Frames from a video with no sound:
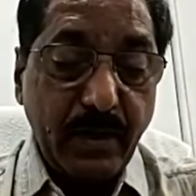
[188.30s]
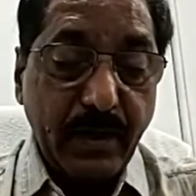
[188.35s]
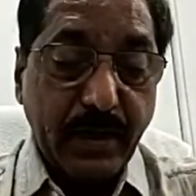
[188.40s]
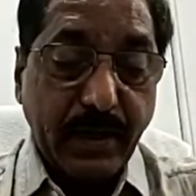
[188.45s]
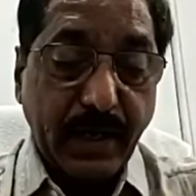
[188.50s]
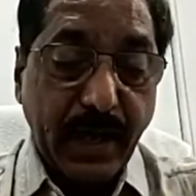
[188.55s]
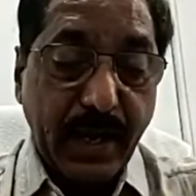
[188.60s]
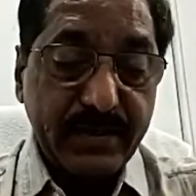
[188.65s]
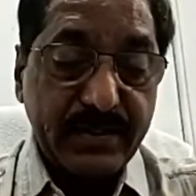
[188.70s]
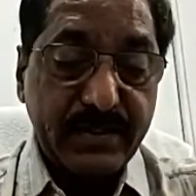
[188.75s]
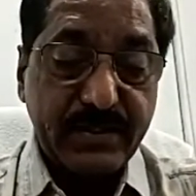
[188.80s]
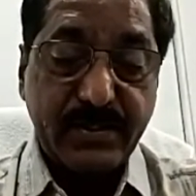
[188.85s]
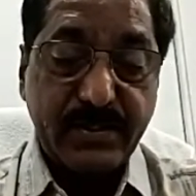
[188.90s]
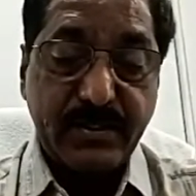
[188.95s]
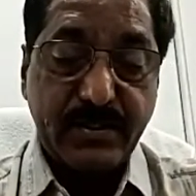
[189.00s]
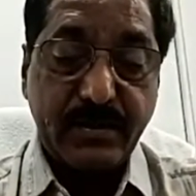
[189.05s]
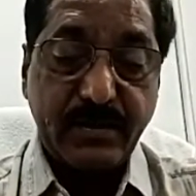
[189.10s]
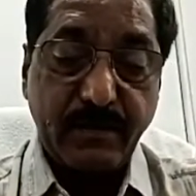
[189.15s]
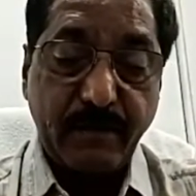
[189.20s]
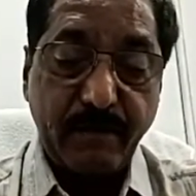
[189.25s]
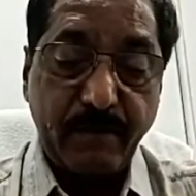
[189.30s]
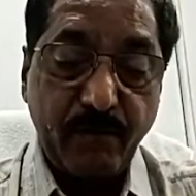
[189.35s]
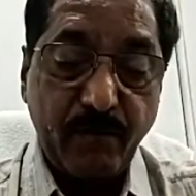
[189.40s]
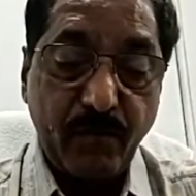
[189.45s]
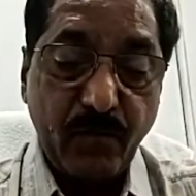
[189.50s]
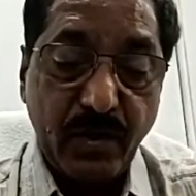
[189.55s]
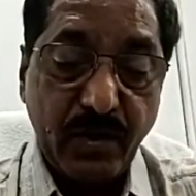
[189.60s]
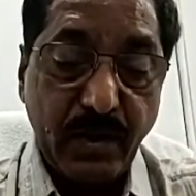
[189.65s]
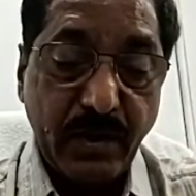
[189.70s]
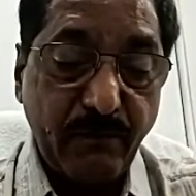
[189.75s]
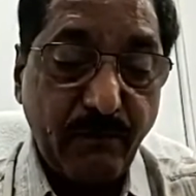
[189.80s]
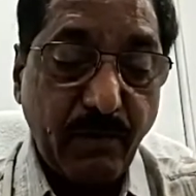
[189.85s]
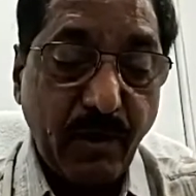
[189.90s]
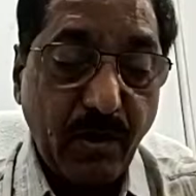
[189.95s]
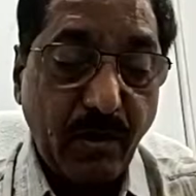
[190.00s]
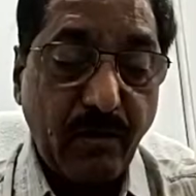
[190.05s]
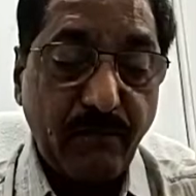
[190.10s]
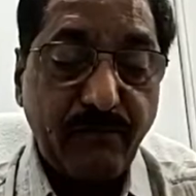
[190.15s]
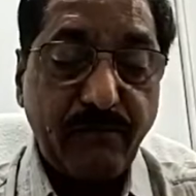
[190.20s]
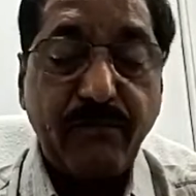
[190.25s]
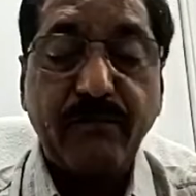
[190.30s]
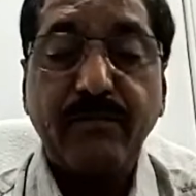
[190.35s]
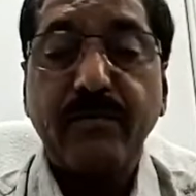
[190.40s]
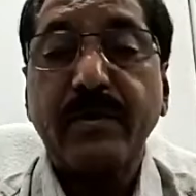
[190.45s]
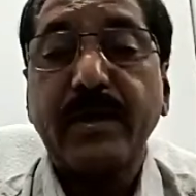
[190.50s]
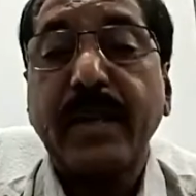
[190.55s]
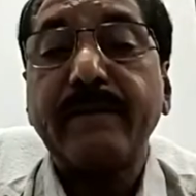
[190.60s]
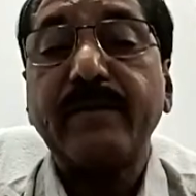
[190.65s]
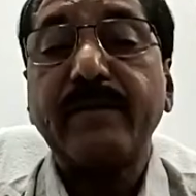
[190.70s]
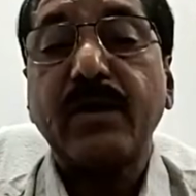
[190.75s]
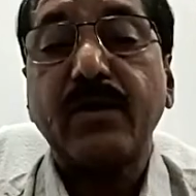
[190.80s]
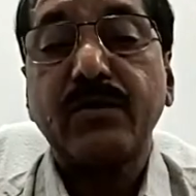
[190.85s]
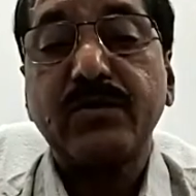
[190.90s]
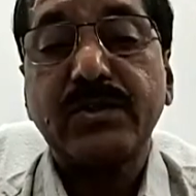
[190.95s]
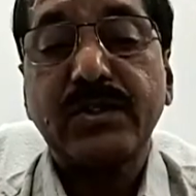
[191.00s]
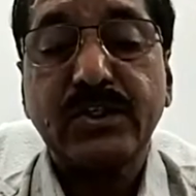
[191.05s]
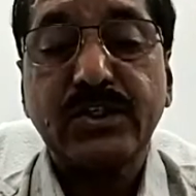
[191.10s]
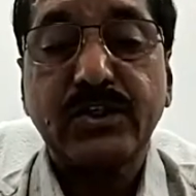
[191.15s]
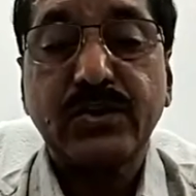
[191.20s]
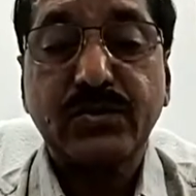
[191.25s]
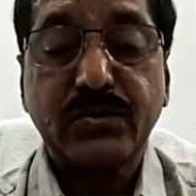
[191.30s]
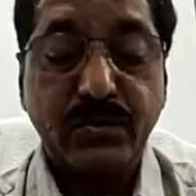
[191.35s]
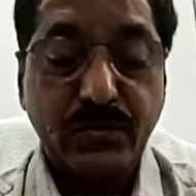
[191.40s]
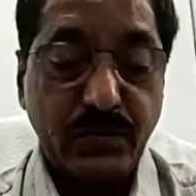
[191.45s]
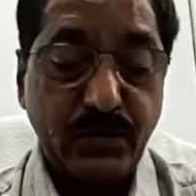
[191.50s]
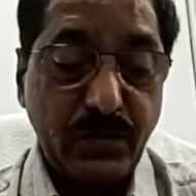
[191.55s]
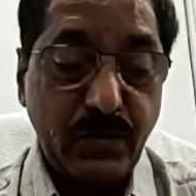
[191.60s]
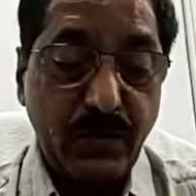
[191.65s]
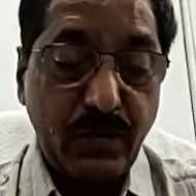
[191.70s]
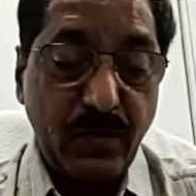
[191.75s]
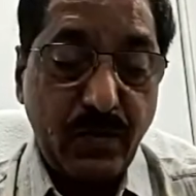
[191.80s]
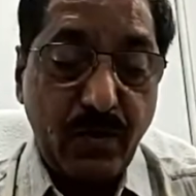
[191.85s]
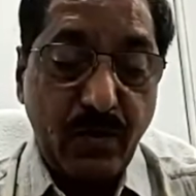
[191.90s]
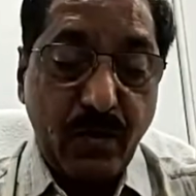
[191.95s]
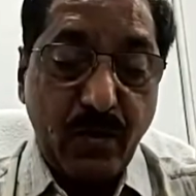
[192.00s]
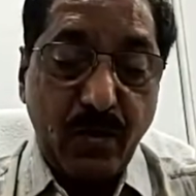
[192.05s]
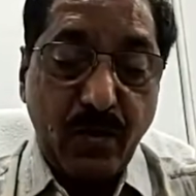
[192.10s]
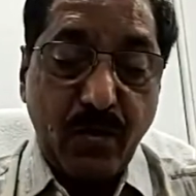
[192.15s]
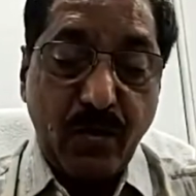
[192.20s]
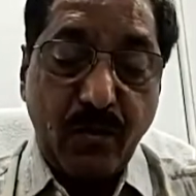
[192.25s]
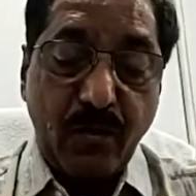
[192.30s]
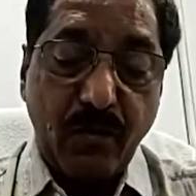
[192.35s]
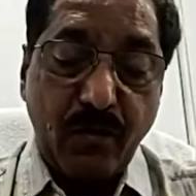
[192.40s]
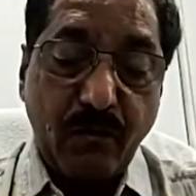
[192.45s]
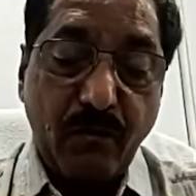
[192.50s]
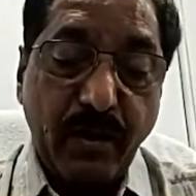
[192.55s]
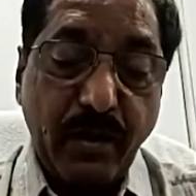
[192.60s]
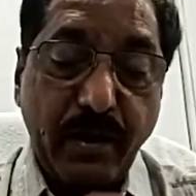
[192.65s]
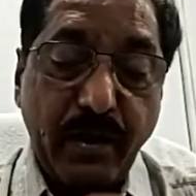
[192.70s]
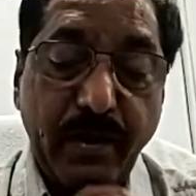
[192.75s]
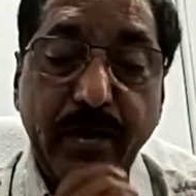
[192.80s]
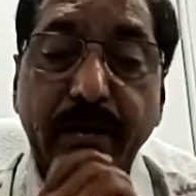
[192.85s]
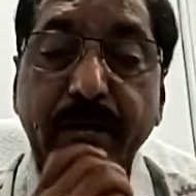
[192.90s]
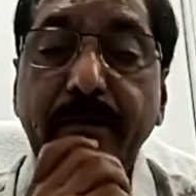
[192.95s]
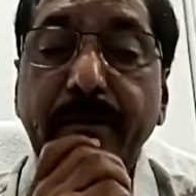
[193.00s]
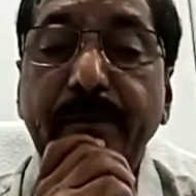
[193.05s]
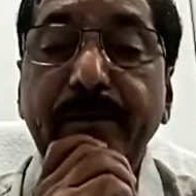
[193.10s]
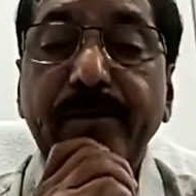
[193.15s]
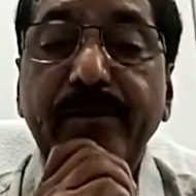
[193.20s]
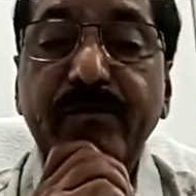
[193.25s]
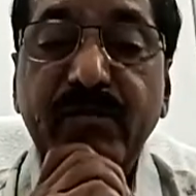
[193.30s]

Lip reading: a cash reward of 10,000 to one